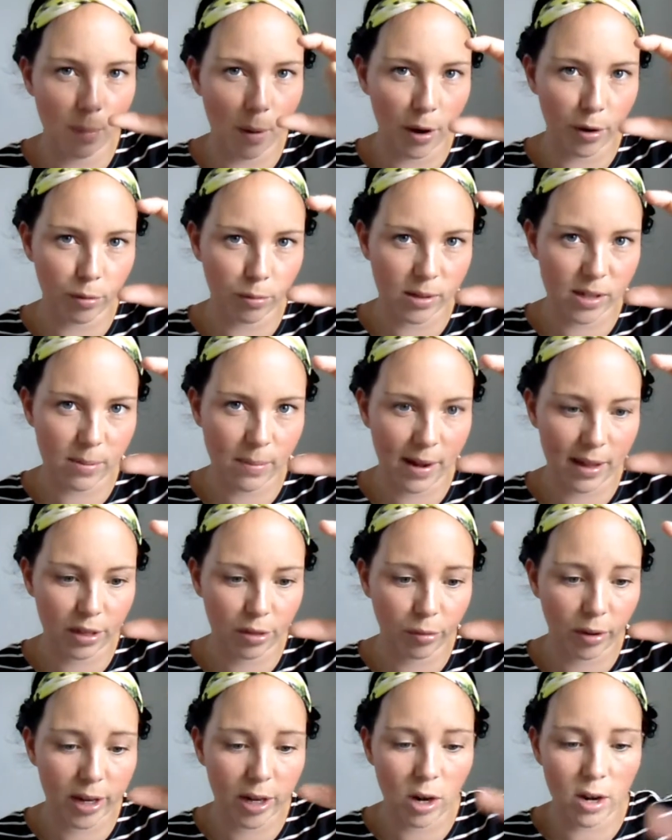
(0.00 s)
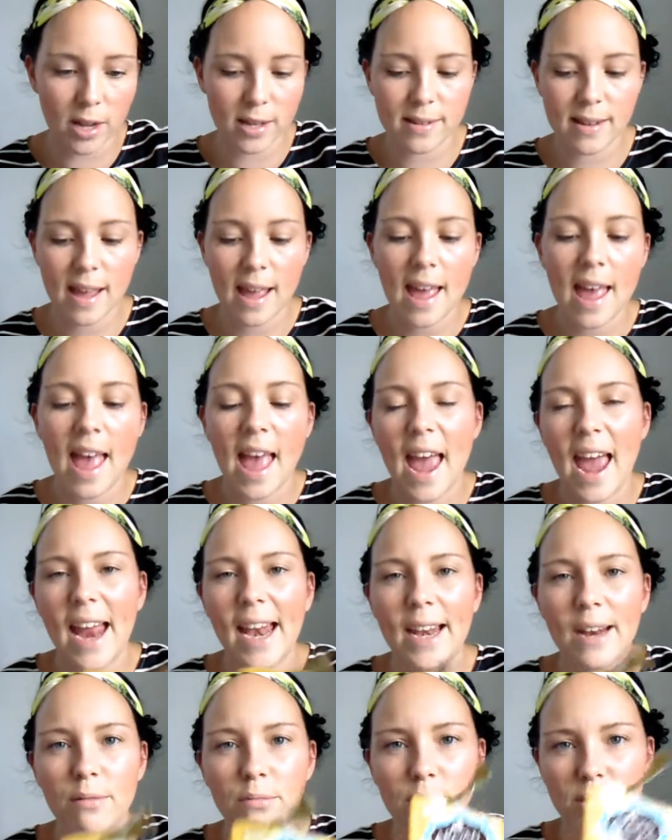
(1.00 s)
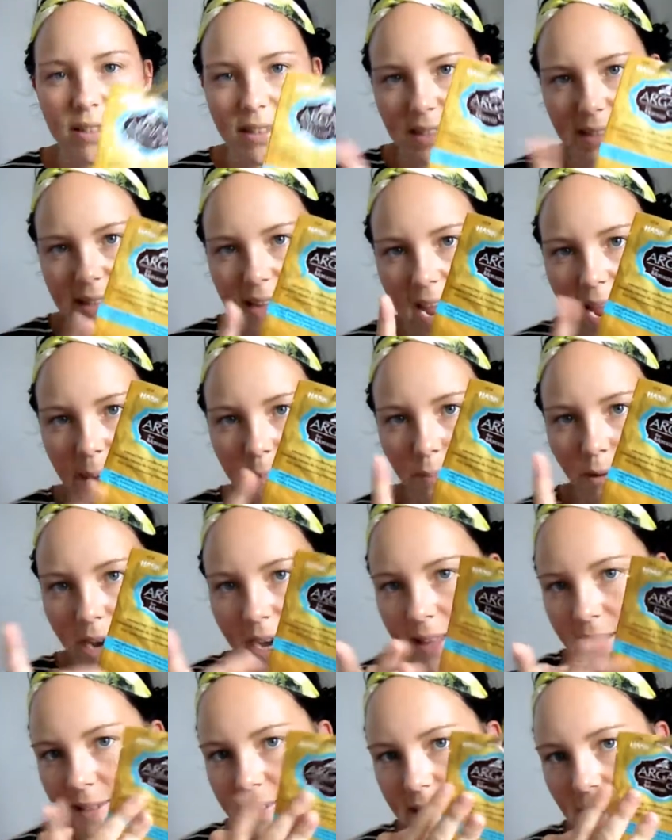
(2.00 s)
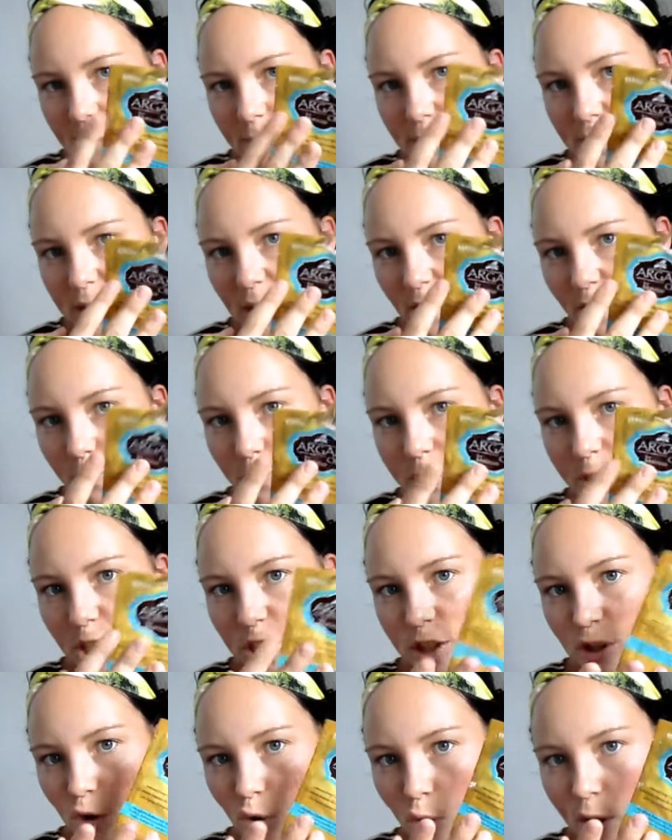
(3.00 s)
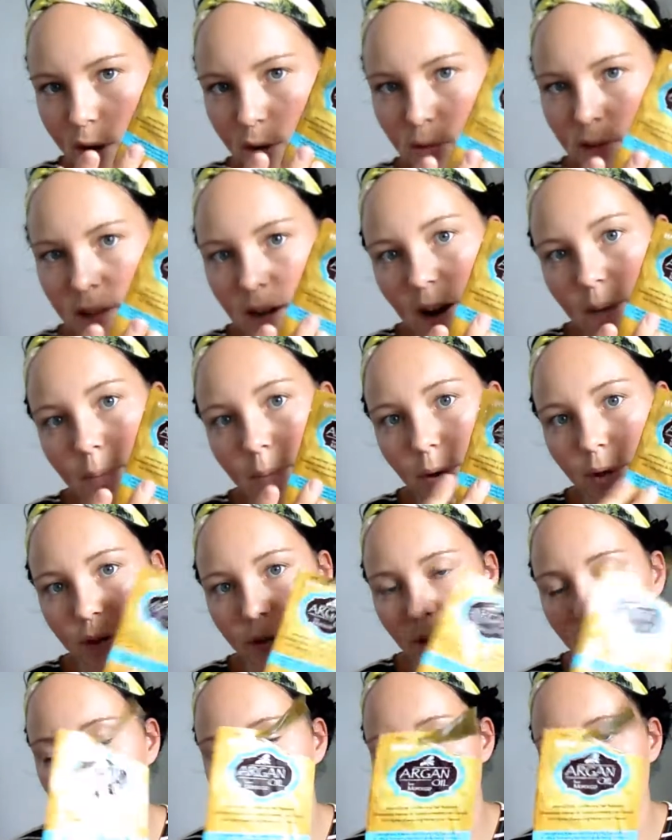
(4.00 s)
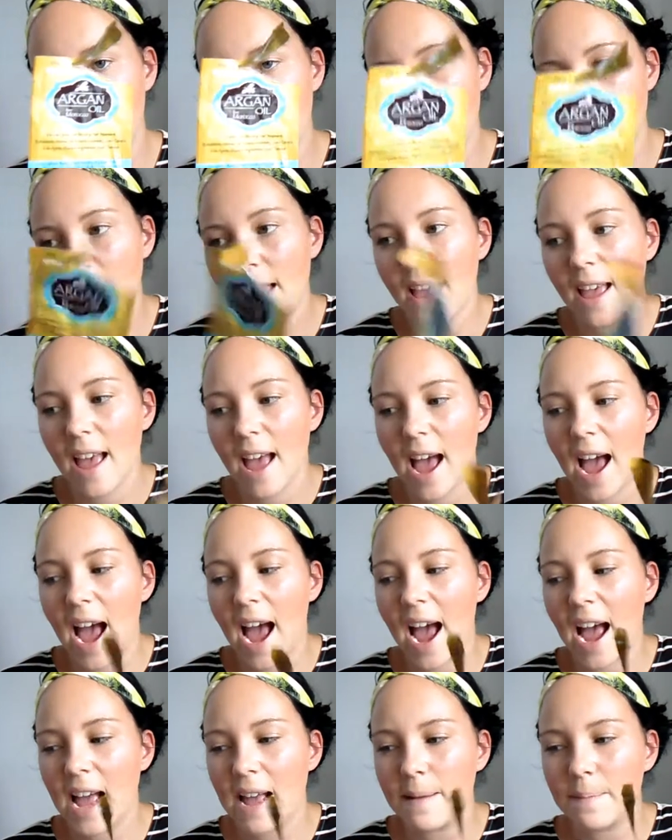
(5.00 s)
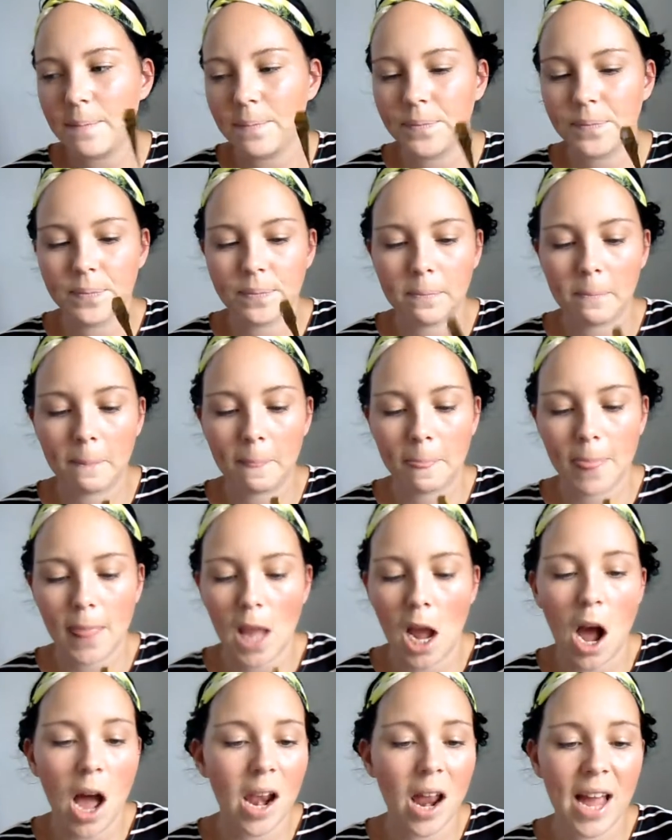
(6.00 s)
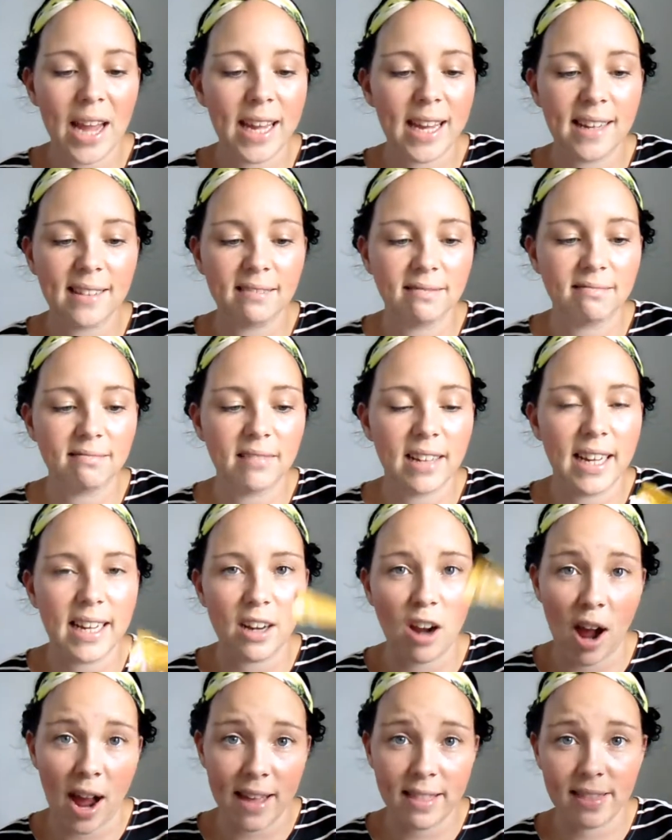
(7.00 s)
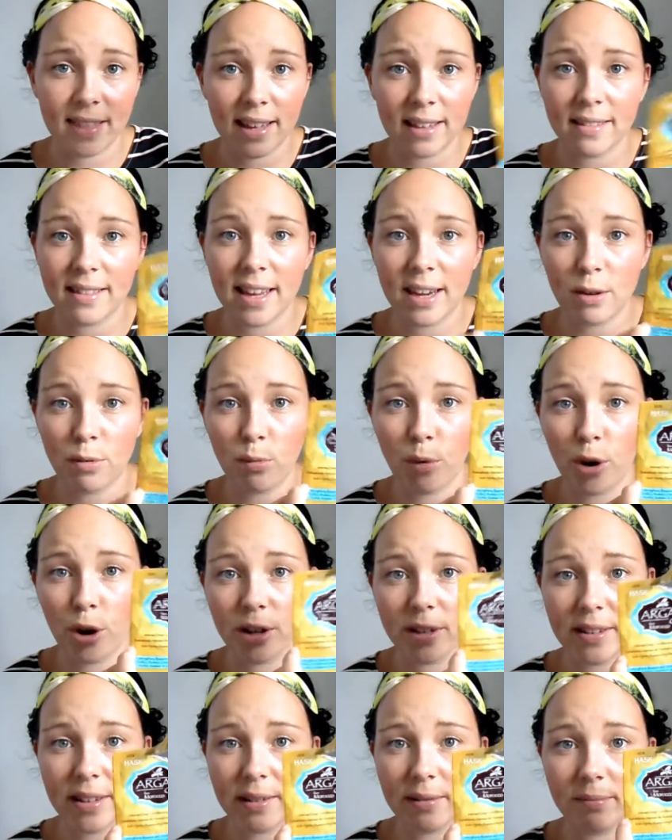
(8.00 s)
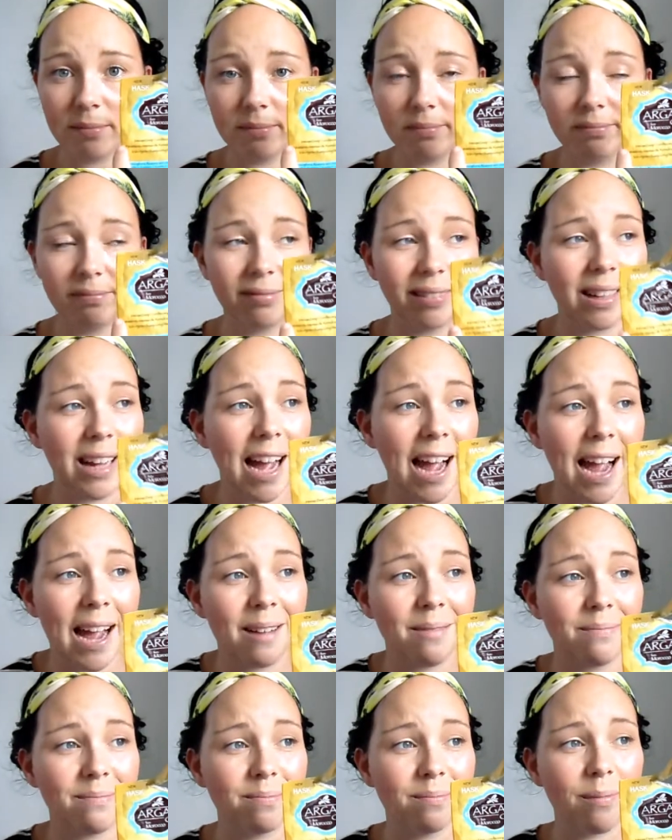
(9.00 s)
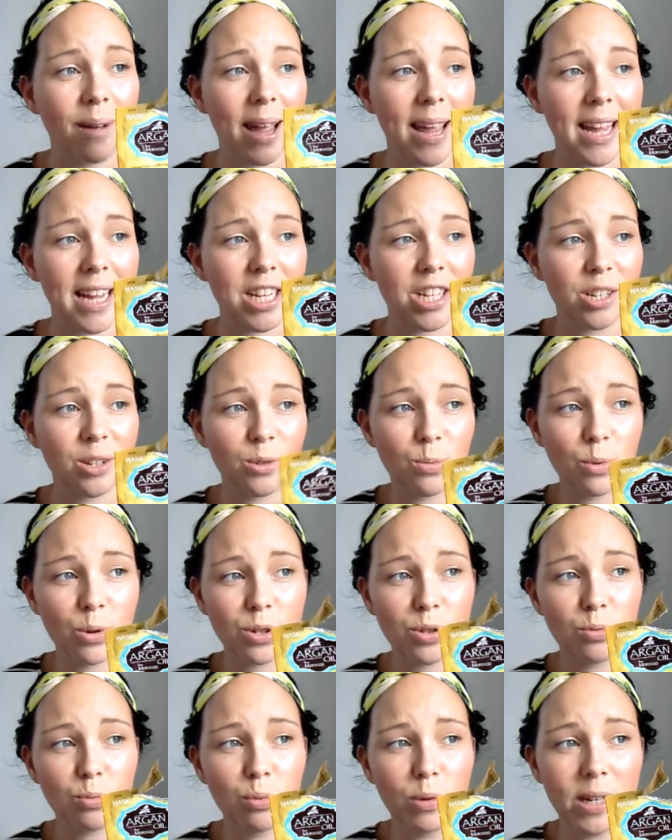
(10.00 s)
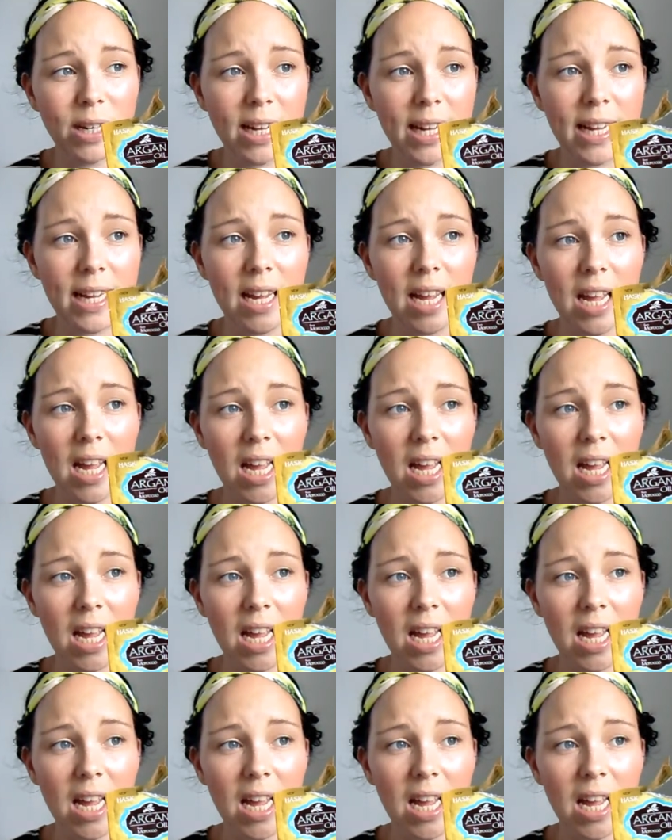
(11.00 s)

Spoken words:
bottle was about $3, and it was the same brand, the same stuff, but just oil that I put through my hair. I like it. I think that it worked. My hair just was really